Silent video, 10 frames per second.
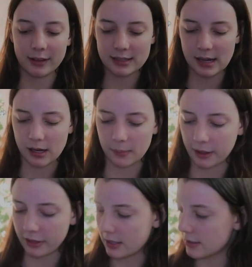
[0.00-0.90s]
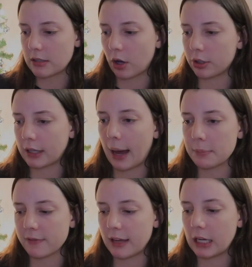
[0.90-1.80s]
excited about this. It's called
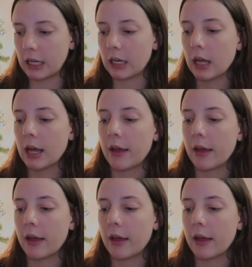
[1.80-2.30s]
Captivating.